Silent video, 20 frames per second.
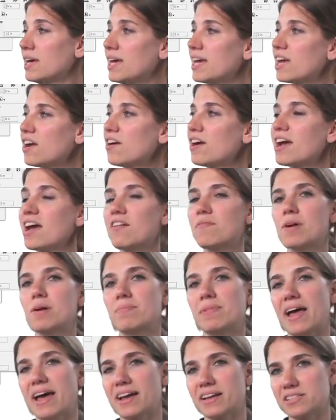Here I have my
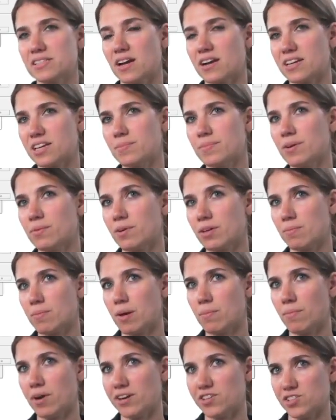blank document with
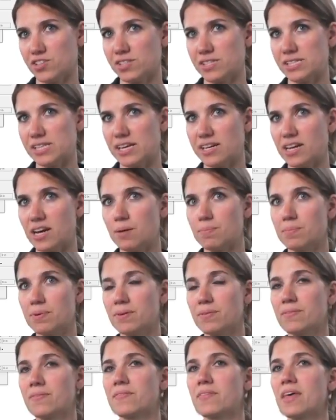my margin set up.
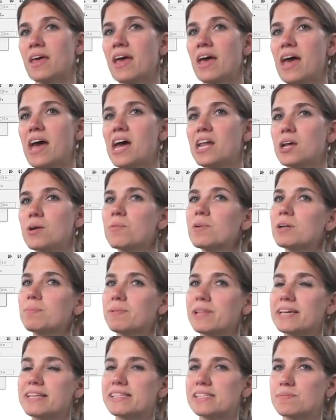And I want to
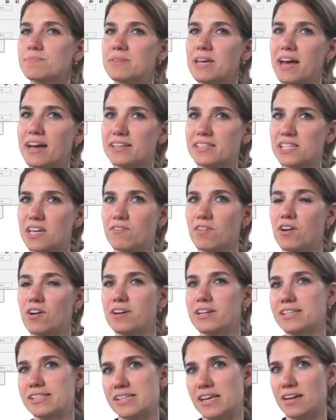place some text I've
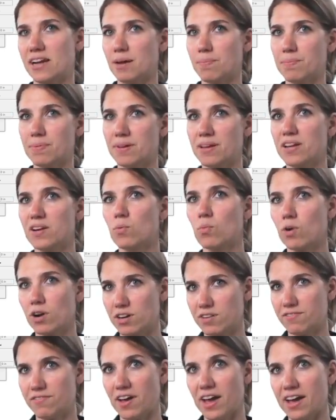already set up in a
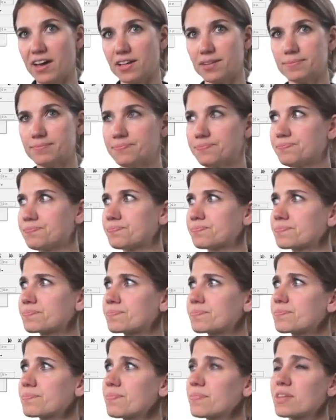Word file.
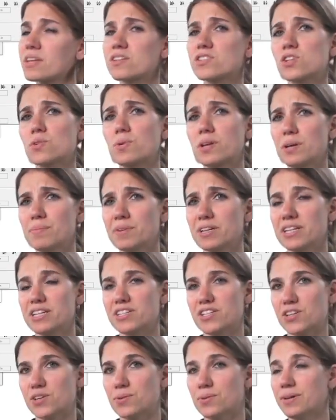So what I'm going
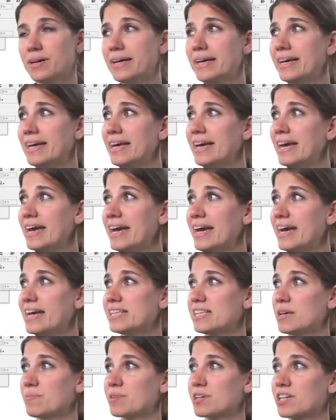to do
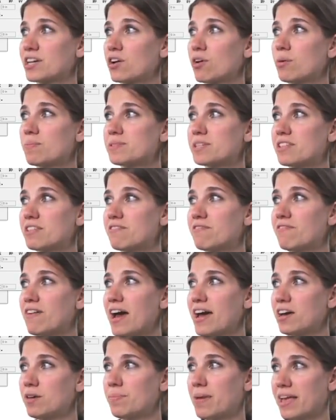is I'm going to go up to the
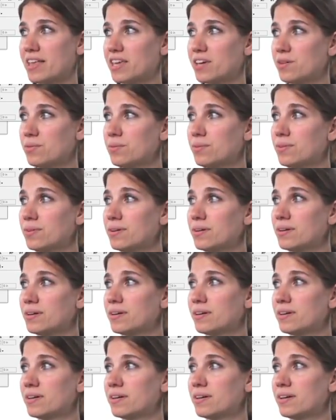File menu
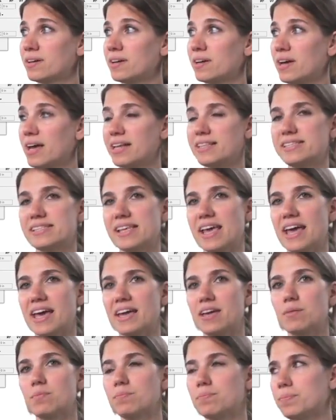and
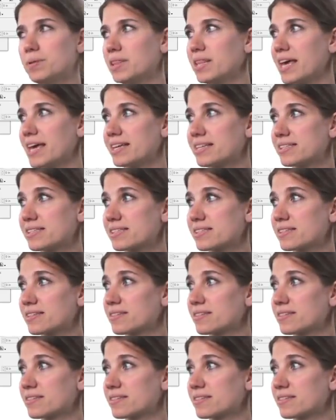say Place.